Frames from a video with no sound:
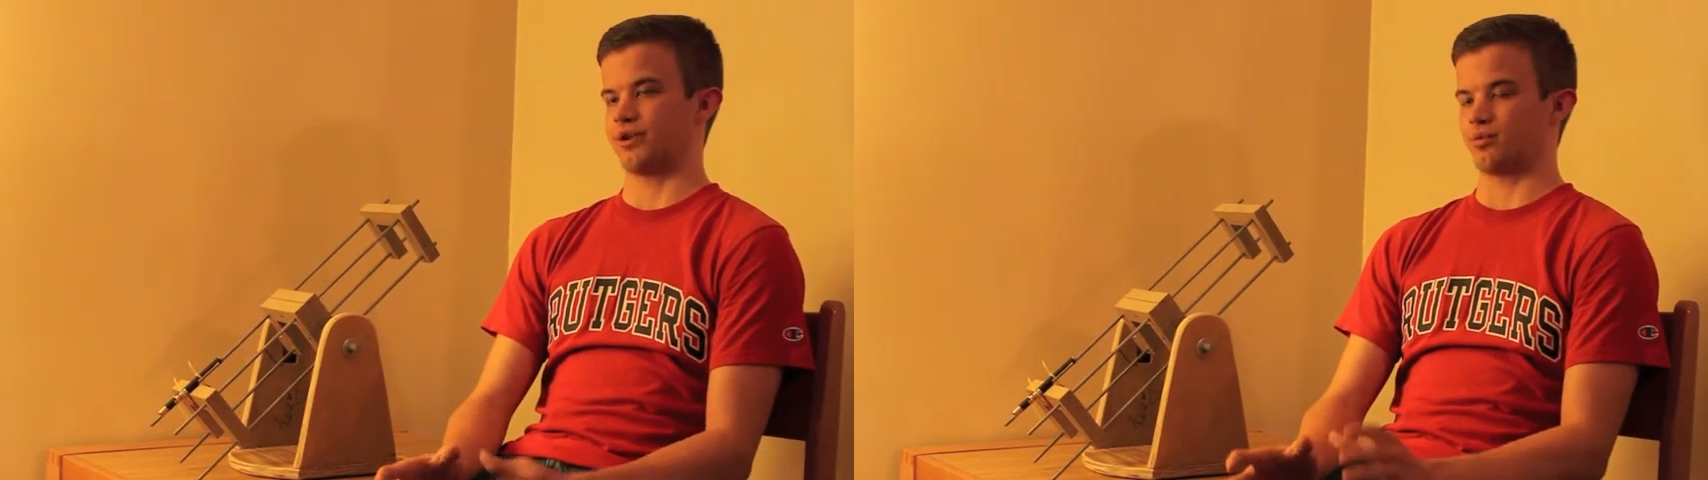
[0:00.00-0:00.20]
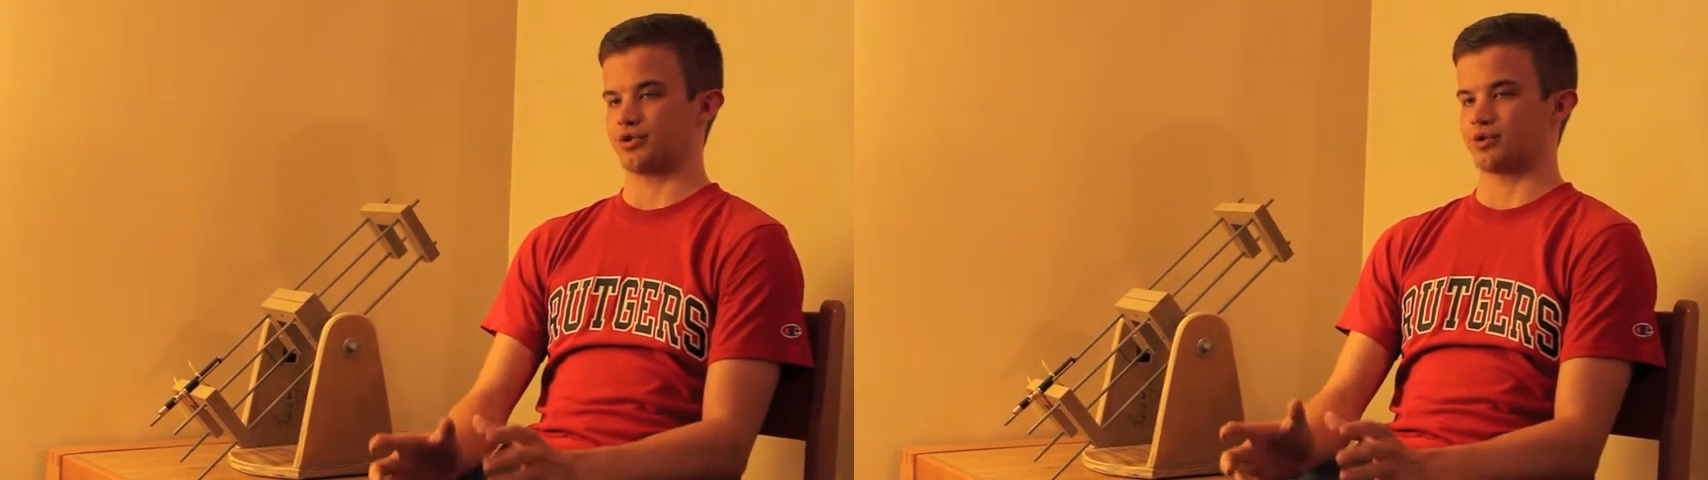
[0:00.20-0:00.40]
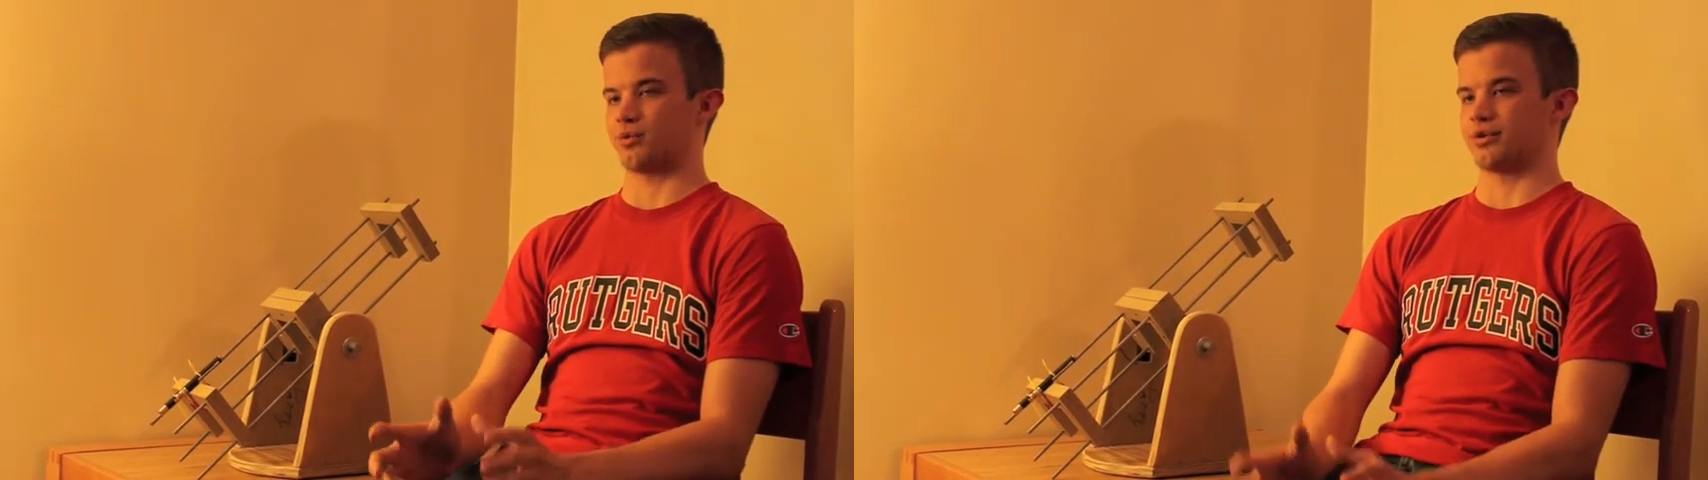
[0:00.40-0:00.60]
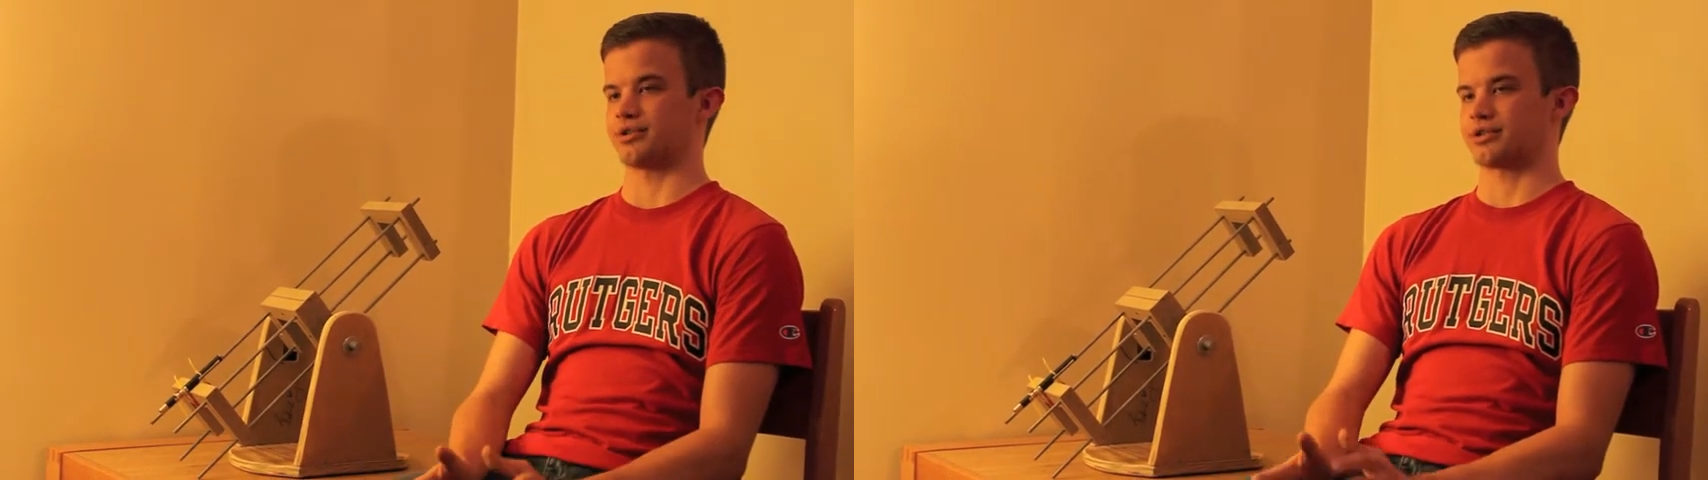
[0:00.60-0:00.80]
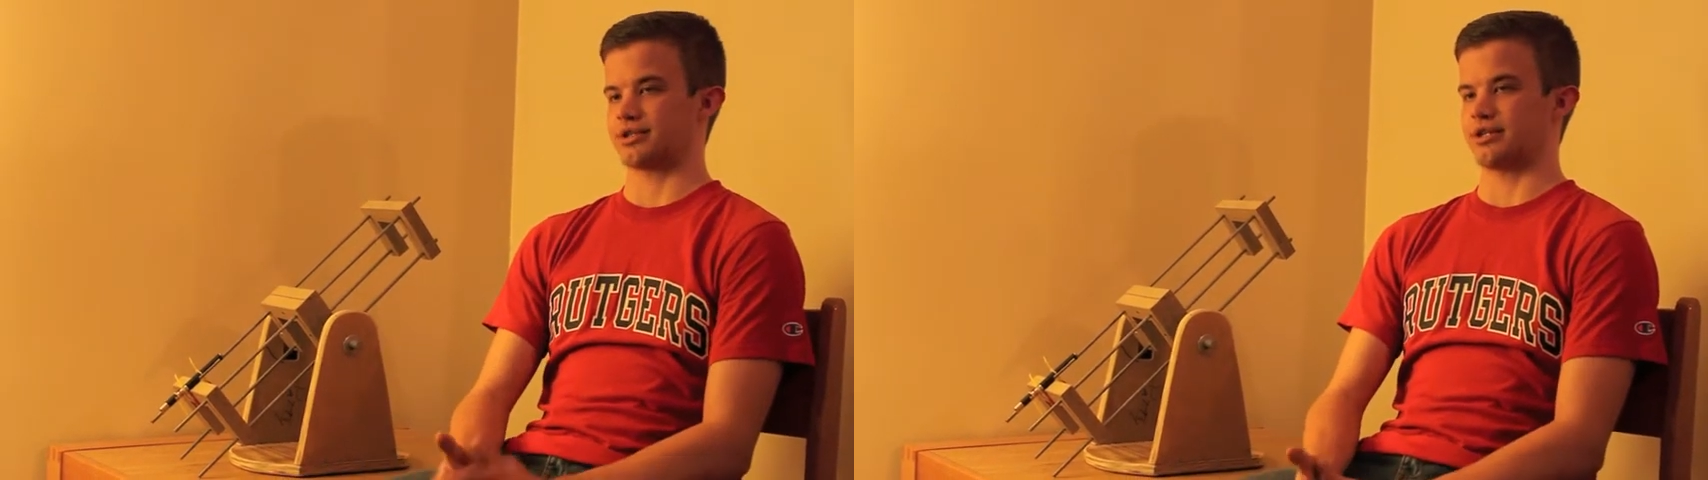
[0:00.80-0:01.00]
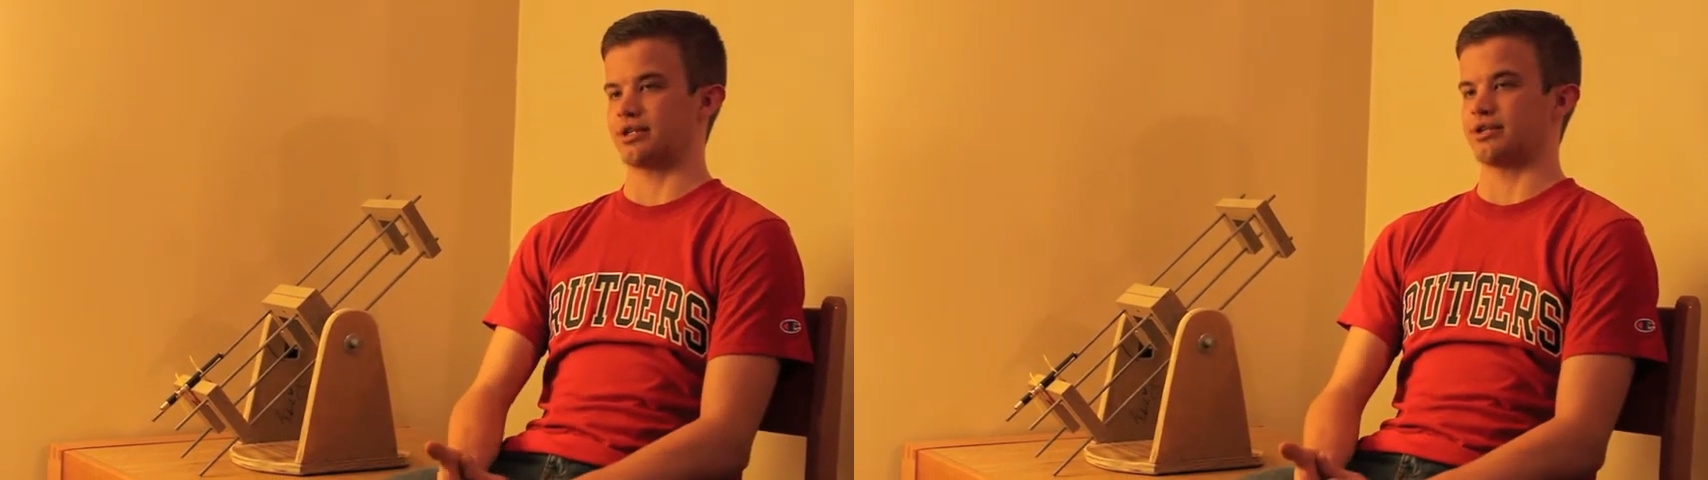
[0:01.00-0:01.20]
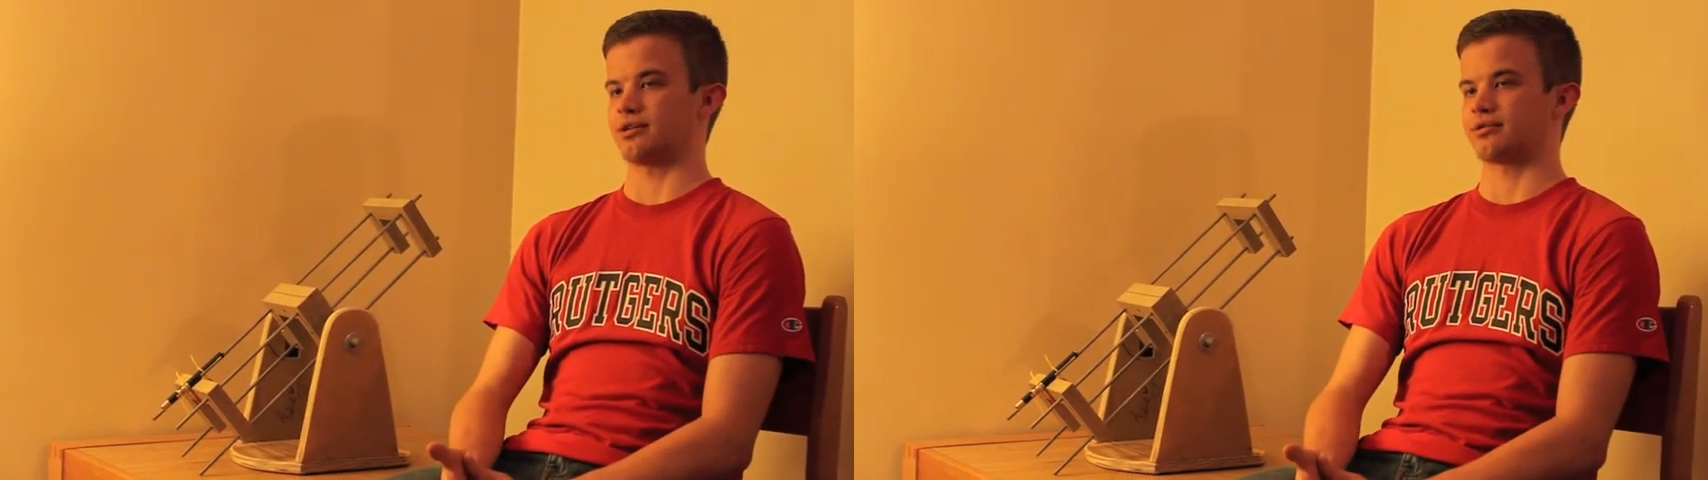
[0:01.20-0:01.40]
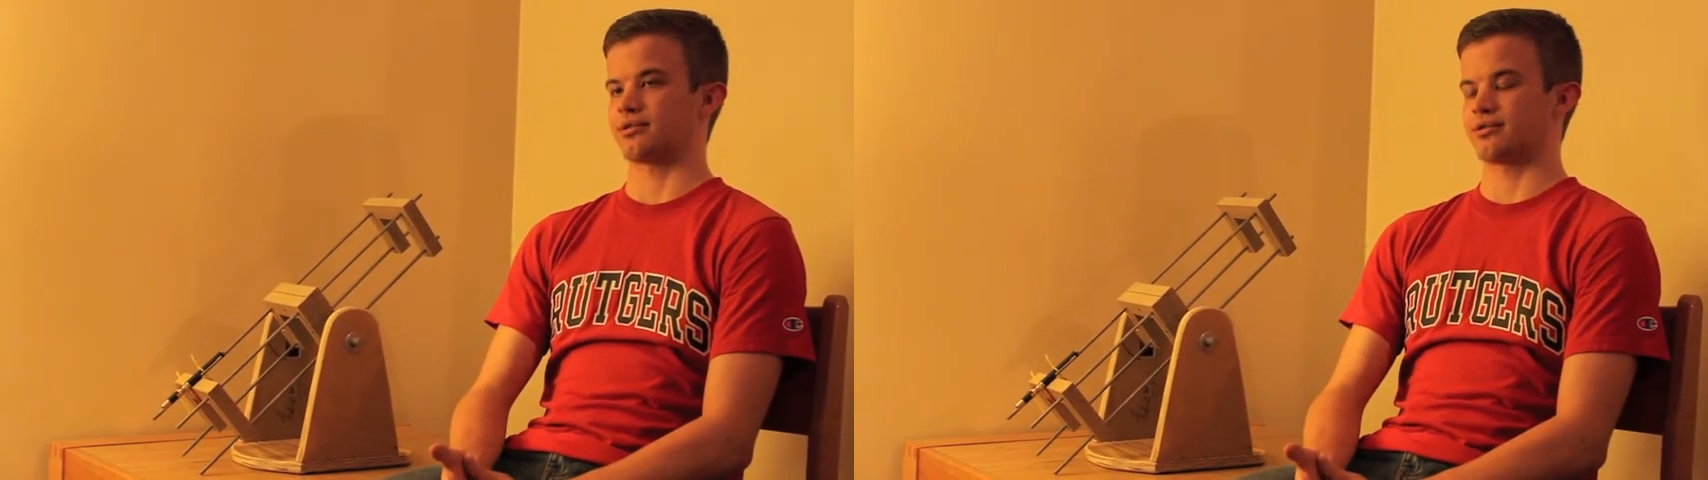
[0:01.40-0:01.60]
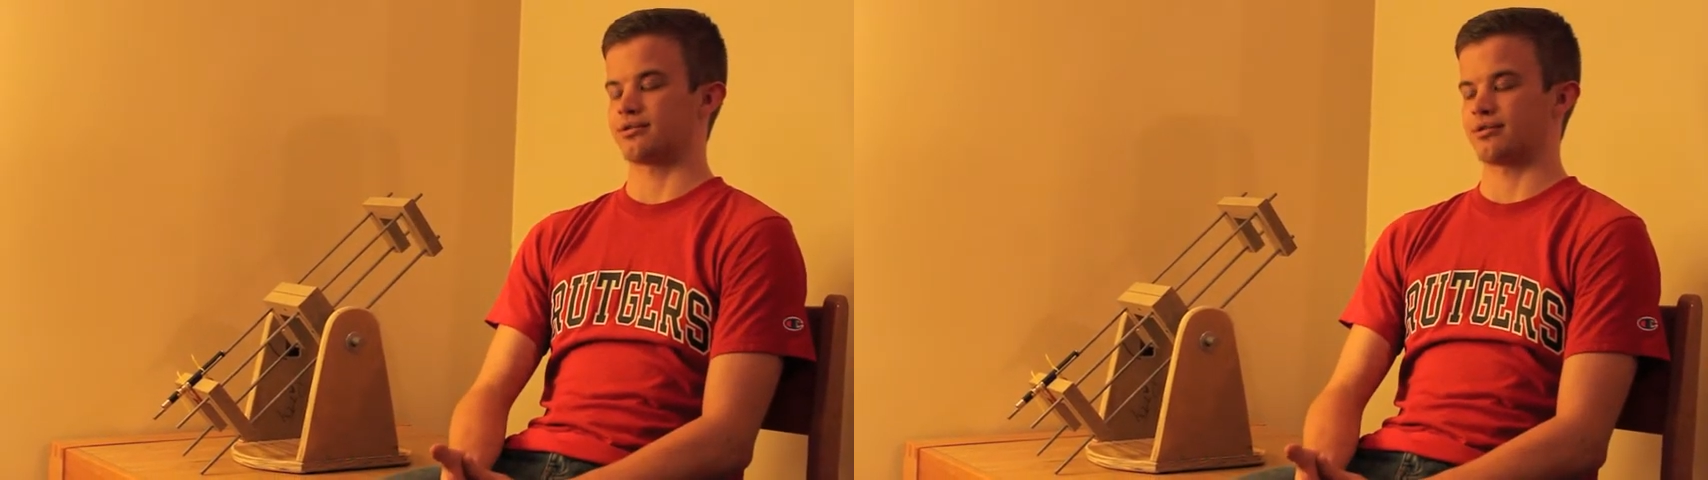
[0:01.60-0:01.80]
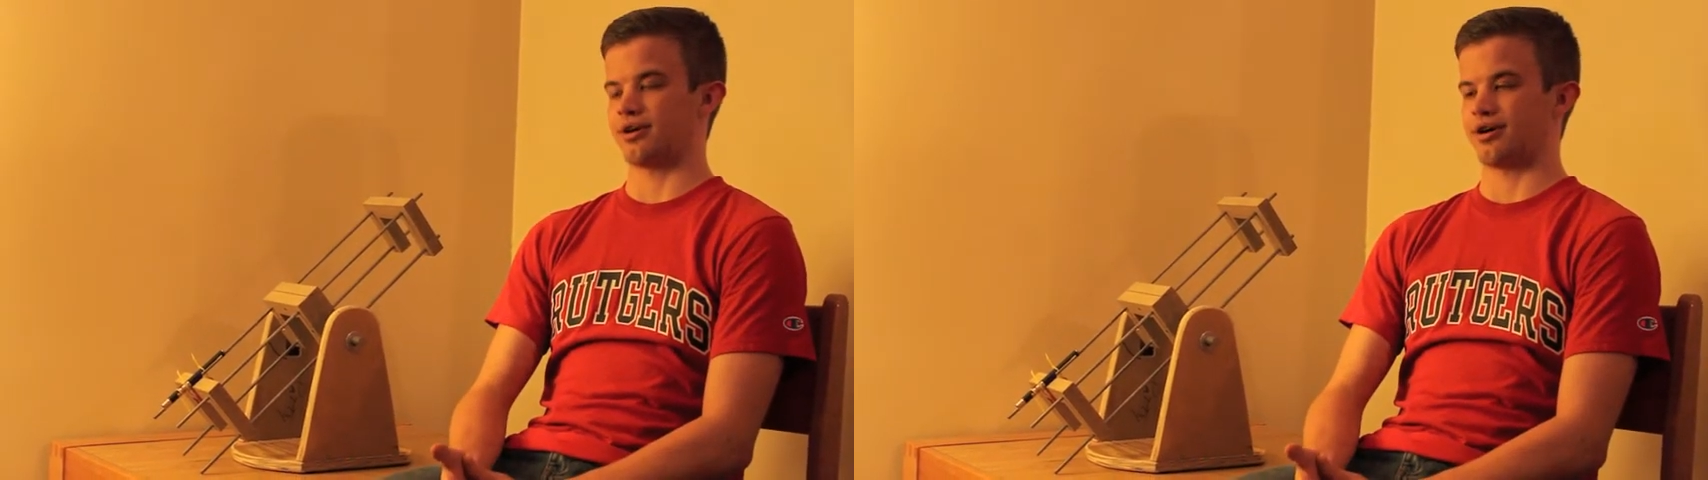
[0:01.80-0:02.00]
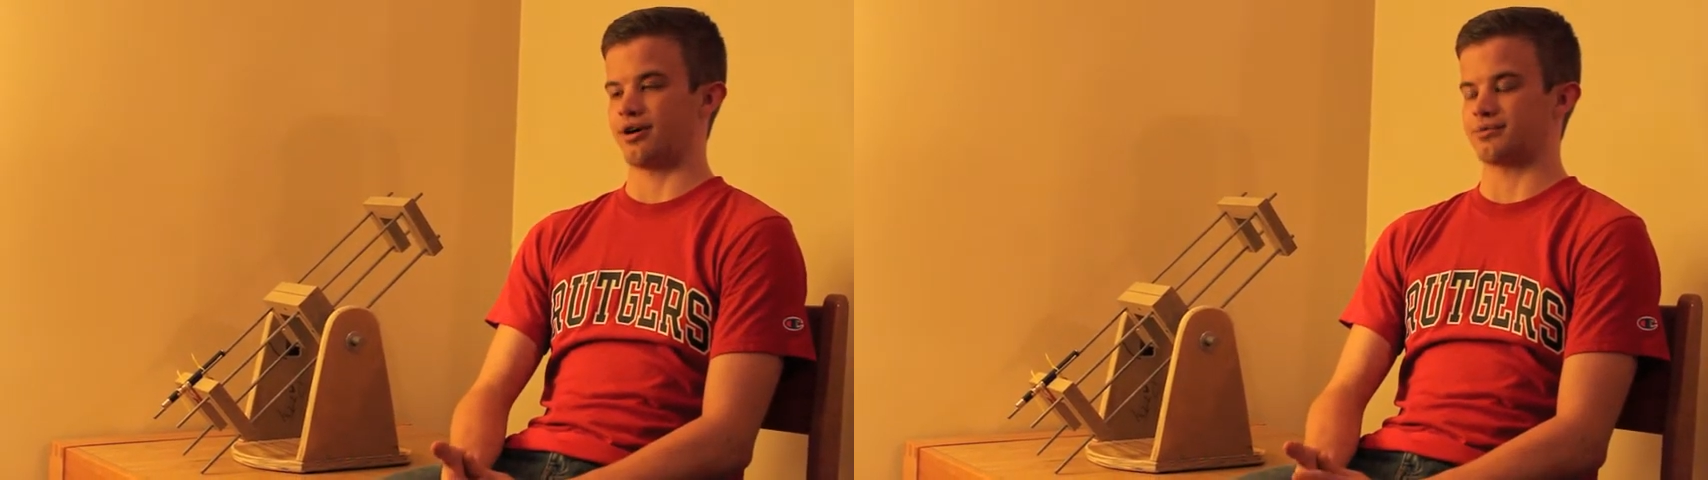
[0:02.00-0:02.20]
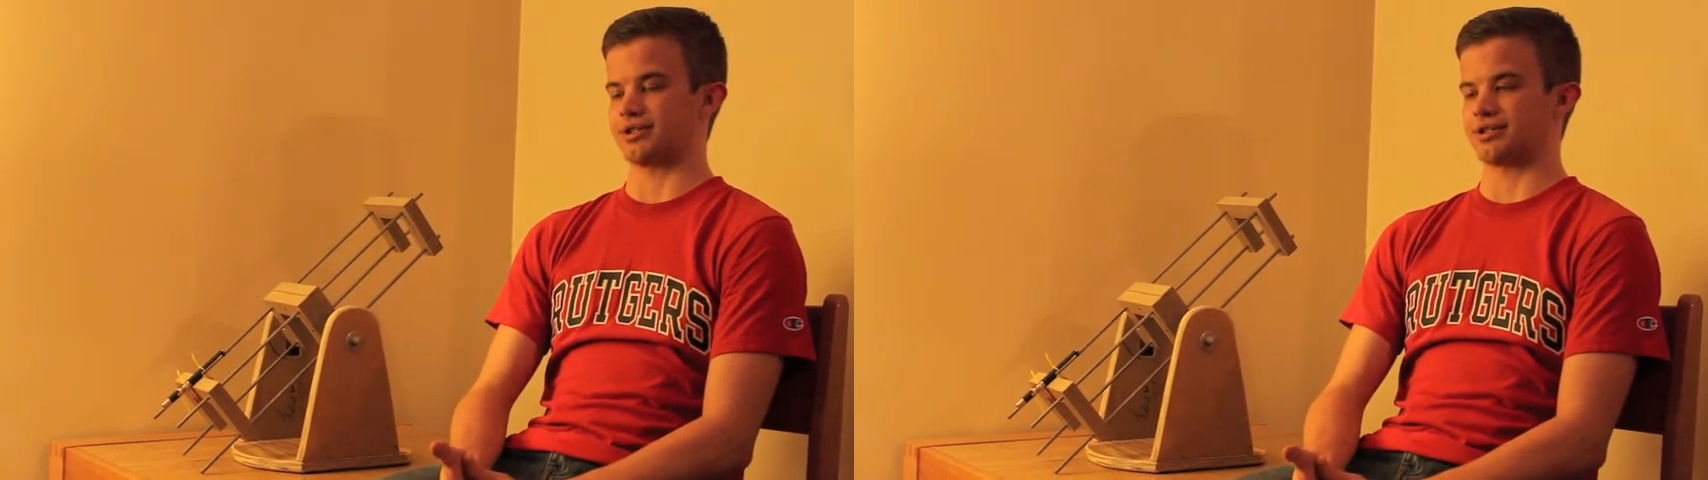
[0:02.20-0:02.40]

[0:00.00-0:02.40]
which coordinates the object